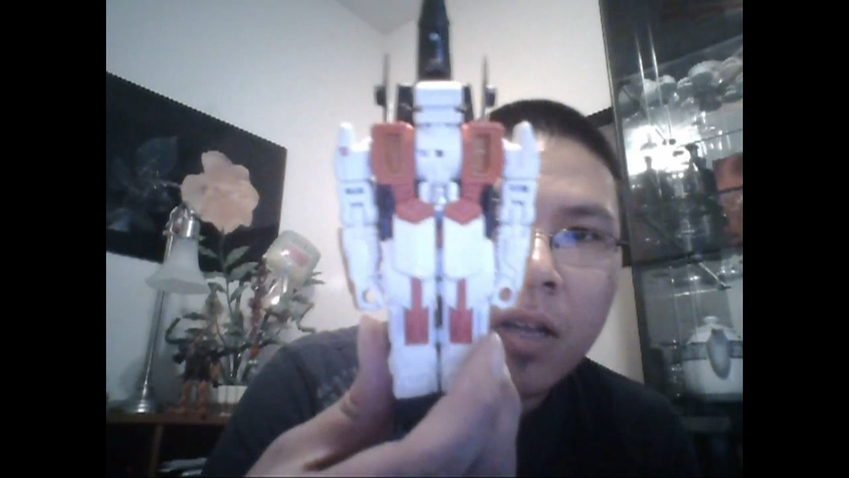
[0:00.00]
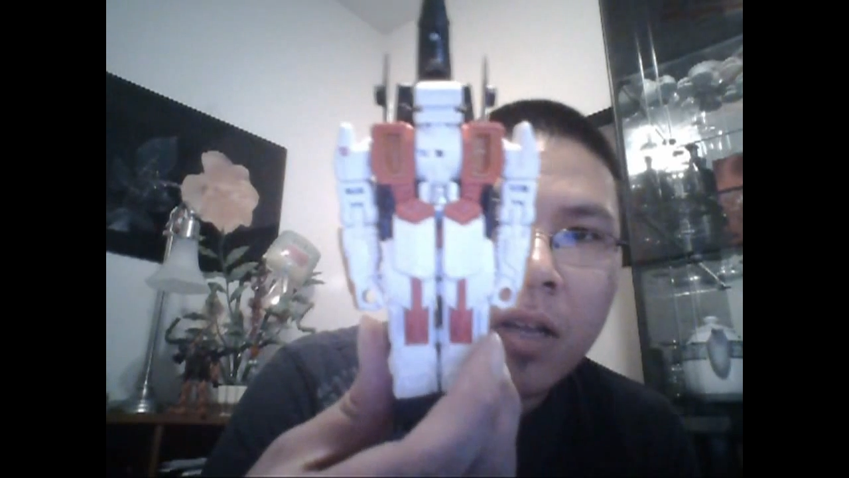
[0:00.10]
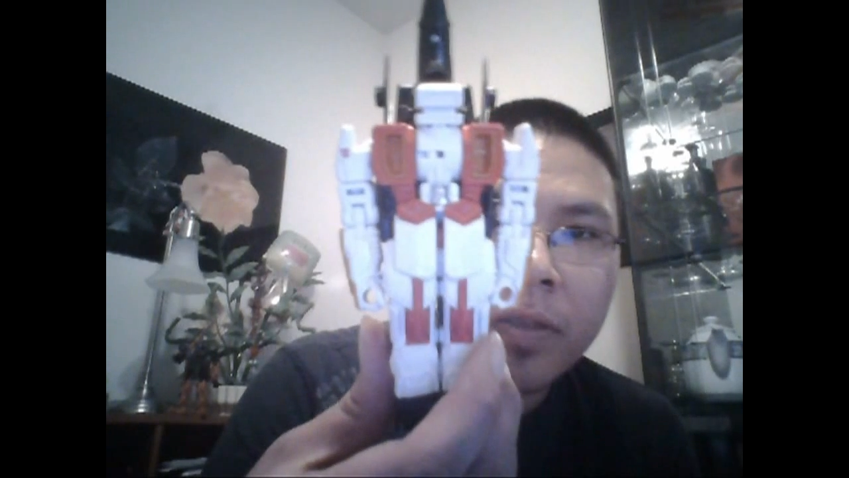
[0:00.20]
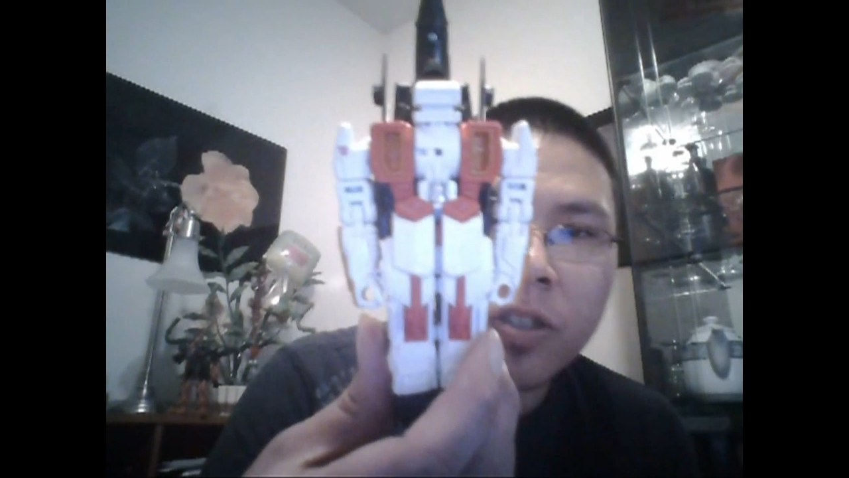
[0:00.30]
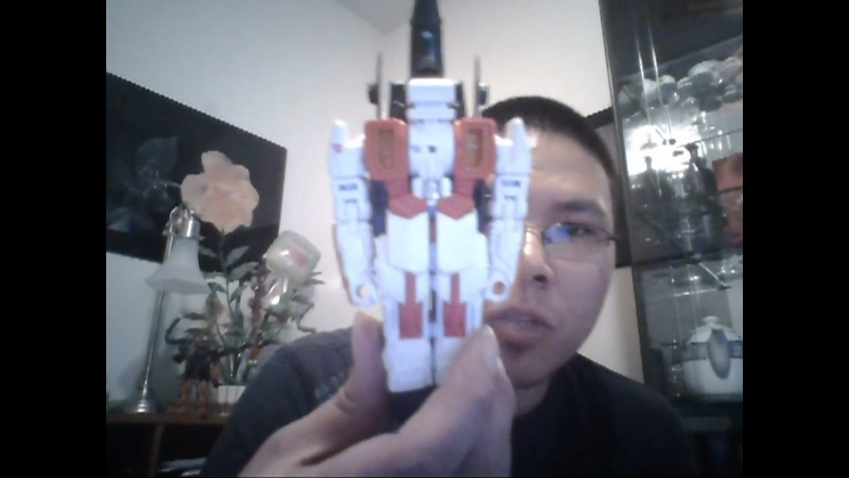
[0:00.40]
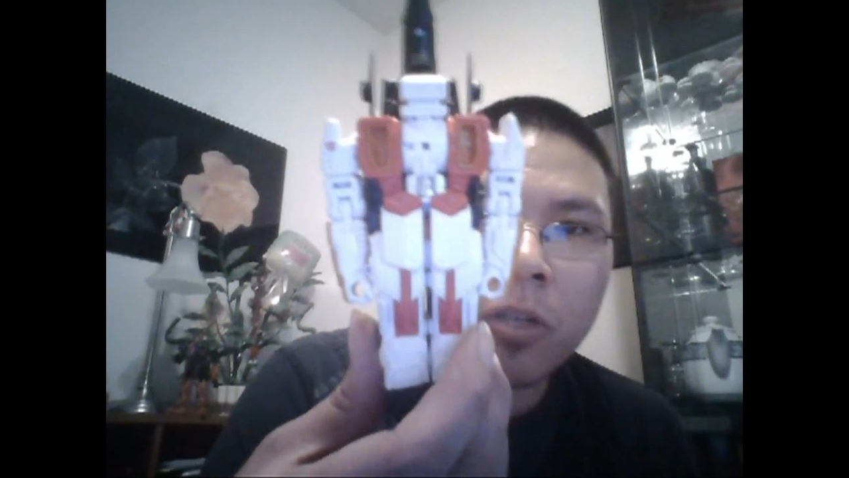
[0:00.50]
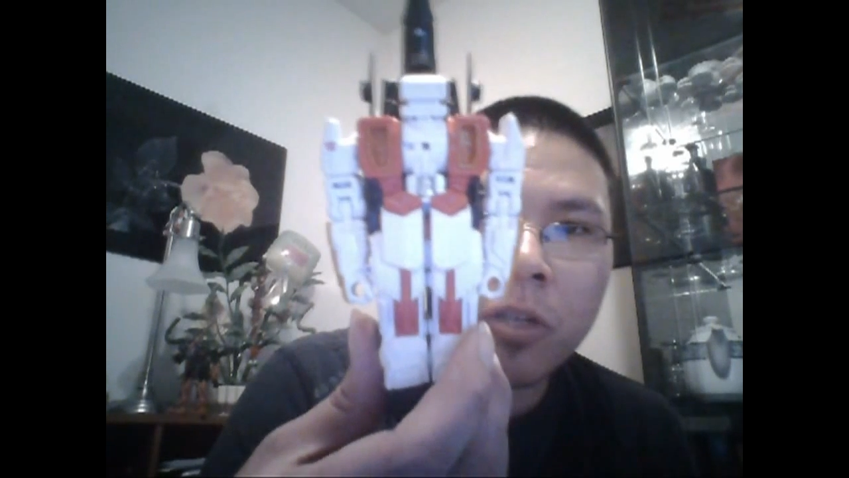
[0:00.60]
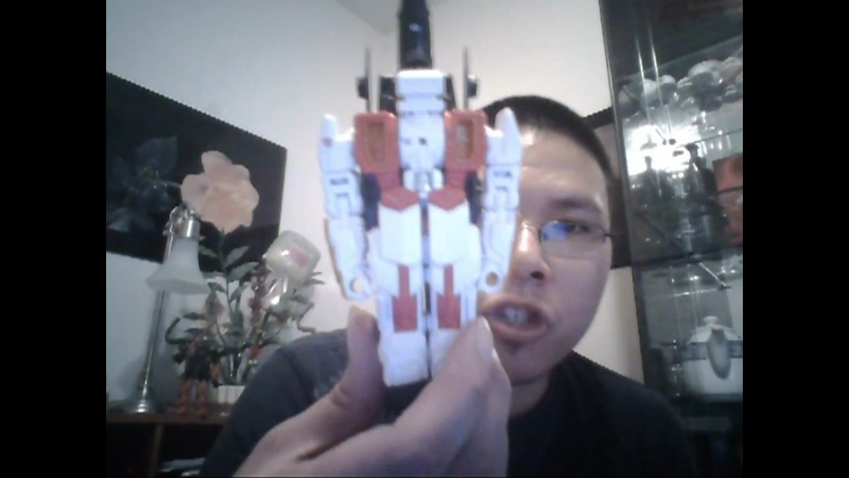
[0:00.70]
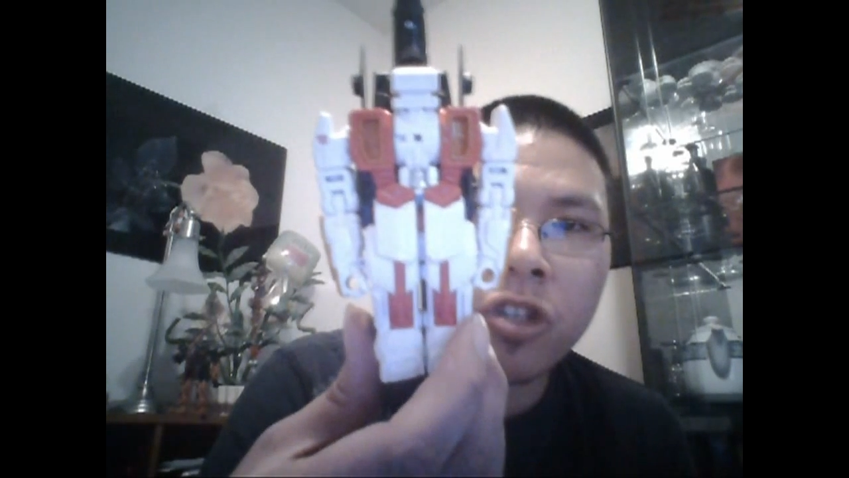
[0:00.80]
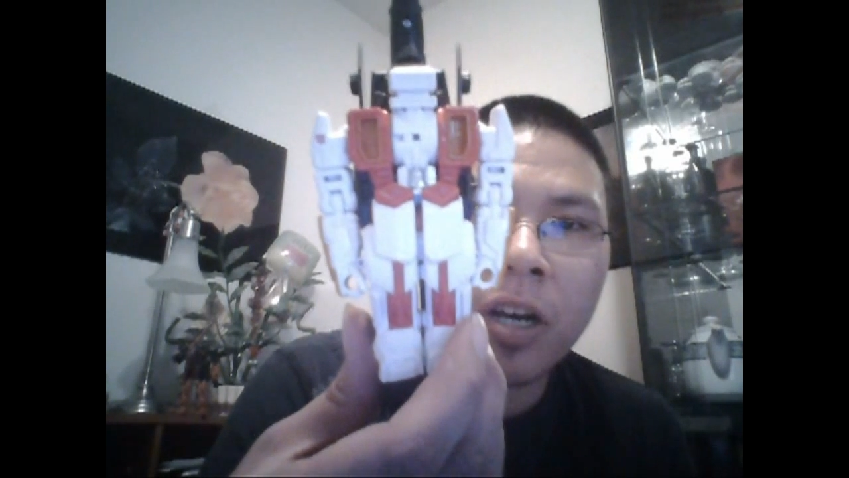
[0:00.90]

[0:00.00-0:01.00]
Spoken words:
the smushed